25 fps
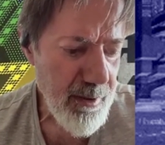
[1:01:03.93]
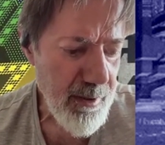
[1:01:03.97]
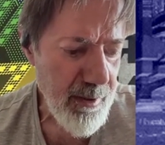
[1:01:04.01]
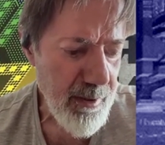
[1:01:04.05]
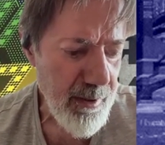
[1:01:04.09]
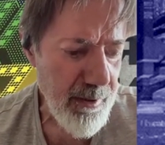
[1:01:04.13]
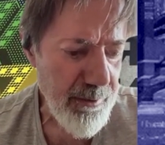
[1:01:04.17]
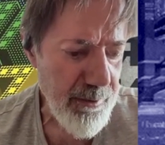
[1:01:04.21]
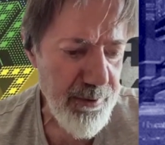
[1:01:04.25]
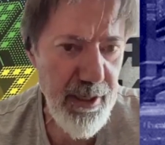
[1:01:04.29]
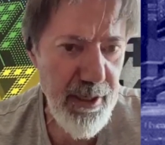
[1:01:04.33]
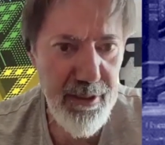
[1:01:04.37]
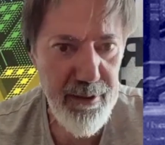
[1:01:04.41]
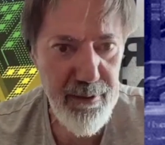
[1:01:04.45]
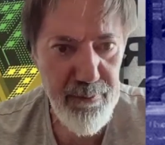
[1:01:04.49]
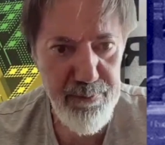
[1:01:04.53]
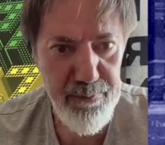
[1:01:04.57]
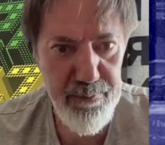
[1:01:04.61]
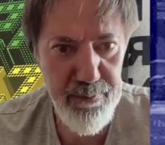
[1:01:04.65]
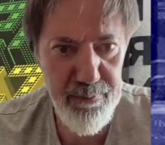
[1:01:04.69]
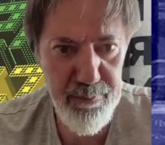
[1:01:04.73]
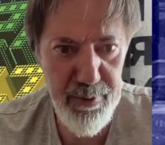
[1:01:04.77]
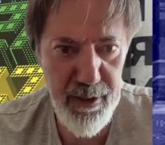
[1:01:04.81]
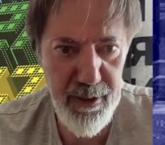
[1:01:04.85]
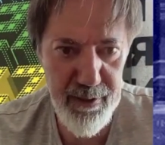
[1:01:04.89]
read
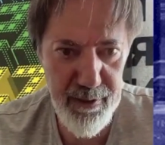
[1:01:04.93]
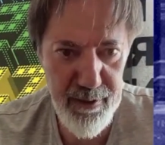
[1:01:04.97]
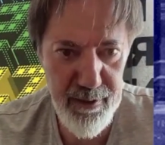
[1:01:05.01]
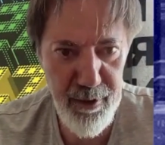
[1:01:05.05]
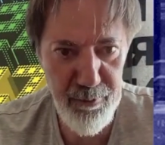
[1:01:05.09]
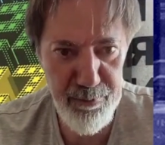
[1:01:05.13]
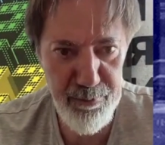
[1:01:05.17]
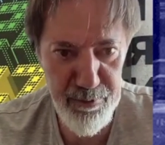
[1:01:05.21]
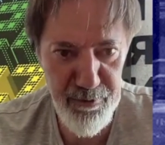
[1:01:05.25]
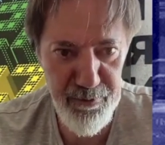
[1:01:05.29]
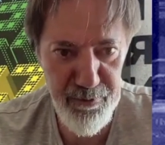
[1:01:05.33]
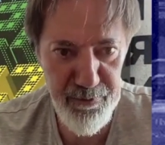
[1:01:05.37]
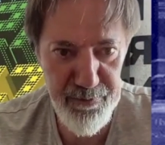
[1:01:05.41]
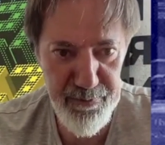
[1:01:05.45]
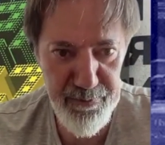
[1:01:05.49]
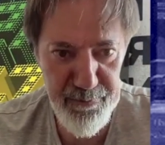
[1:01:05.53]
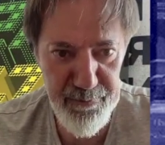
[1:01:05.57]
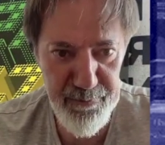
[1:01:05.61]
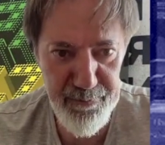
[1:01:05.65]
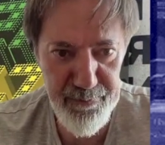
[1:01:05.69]
by a couple of